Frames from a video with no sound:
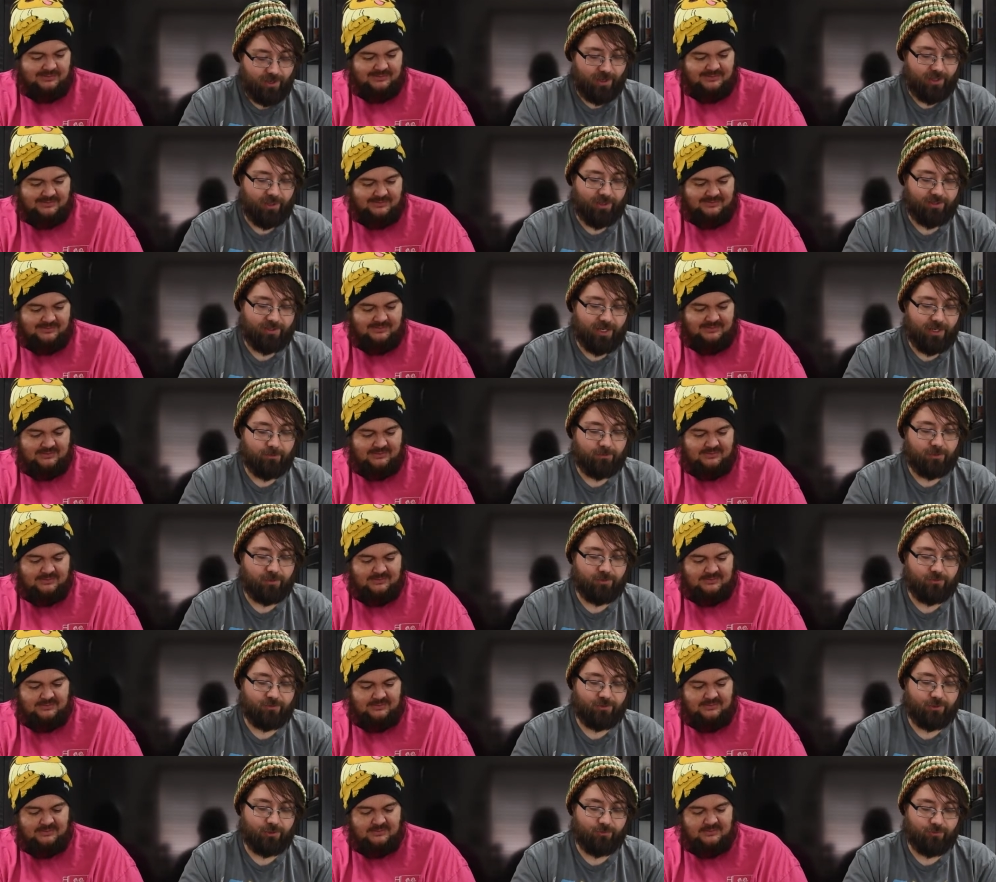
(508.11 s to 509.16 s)
Speaker 1: And then tap,
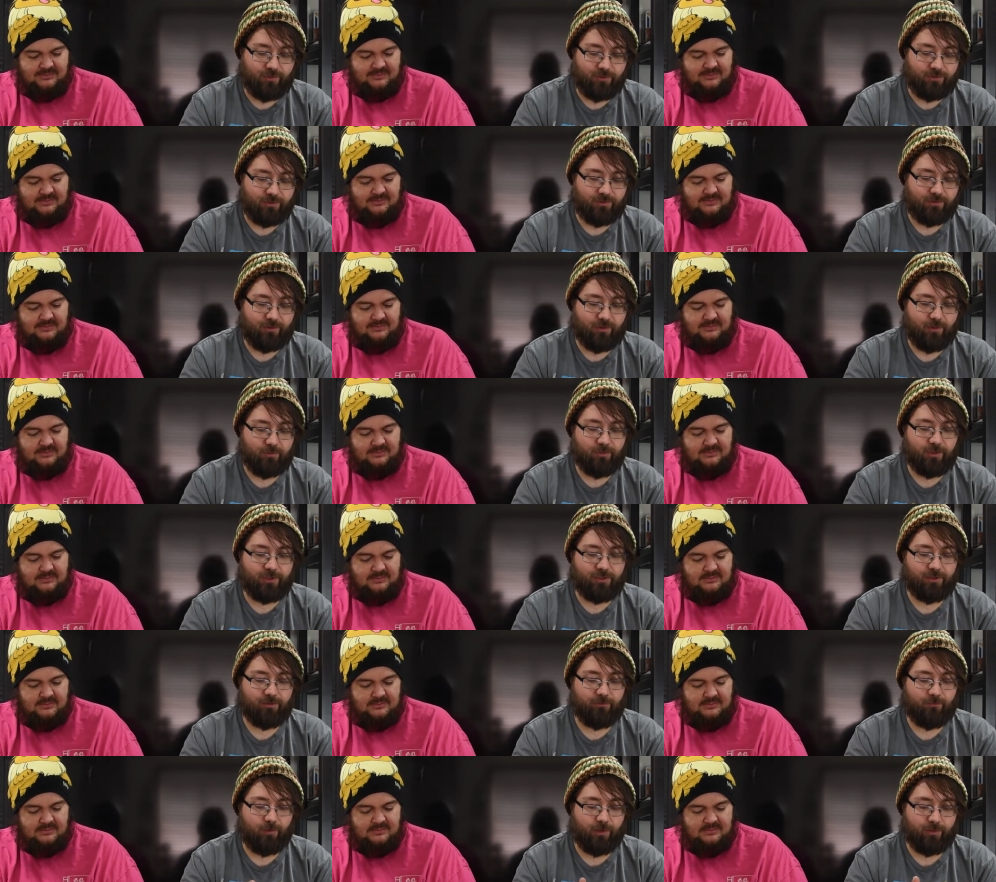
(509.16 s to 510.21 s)
produce two wheels of a
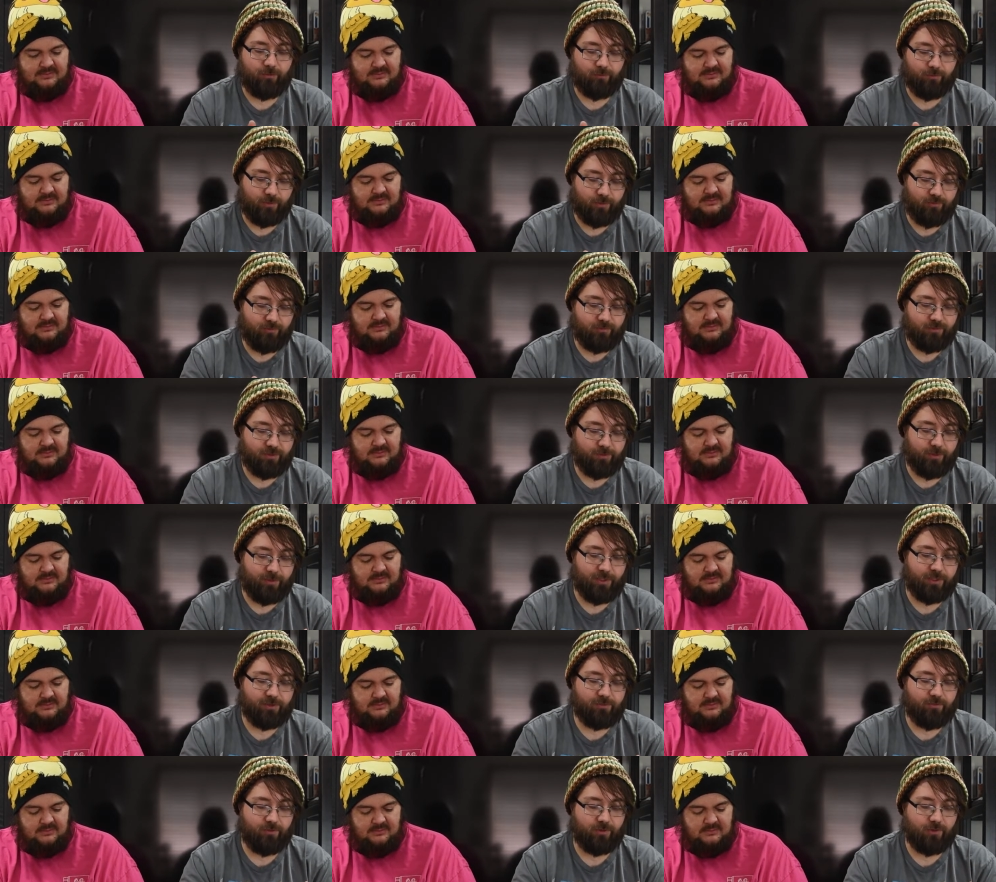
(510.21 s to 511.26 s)
combination of white and blue. Spin
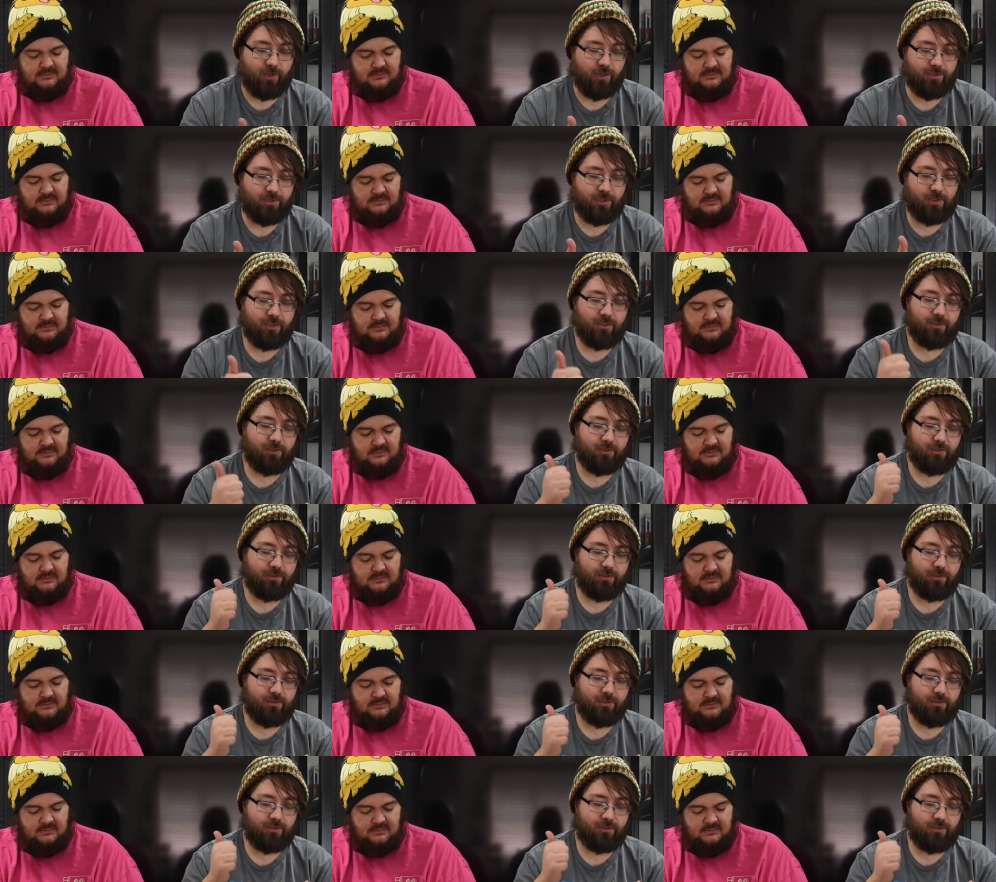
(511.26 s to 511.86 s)
this for God's Art,